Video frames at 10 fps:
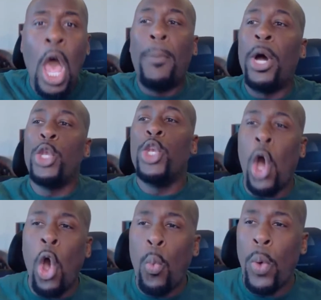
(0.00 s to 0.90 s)
but
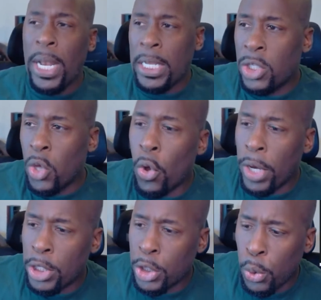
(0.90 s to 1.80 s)
no one is going
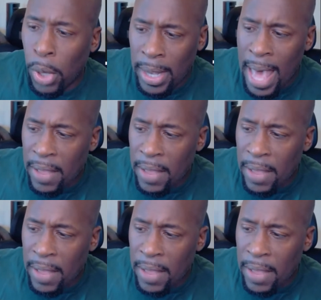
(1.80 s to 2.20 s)
into a lot